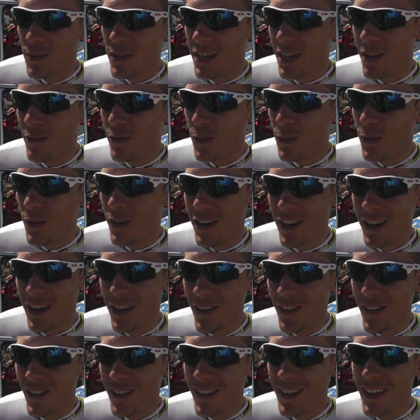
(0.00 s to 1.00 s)
thing everywhere I
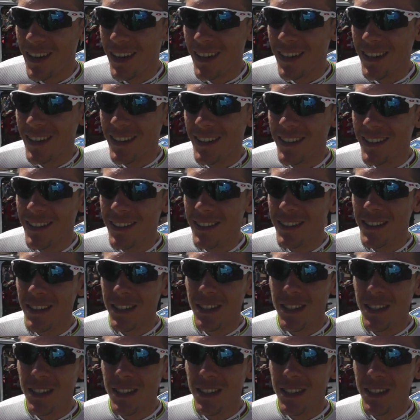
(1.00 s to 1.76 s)
go. Yeah. There's